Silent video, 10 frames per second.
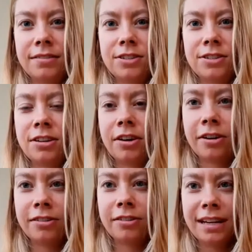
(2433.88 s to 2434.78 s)
she's
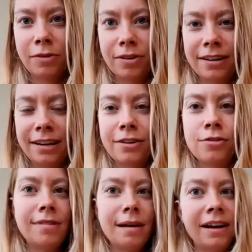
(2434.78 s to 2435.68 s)
not her anymore. And like,
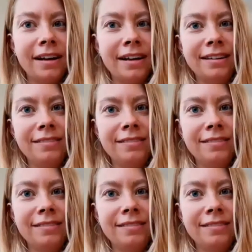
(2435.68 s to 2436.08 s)
who am I?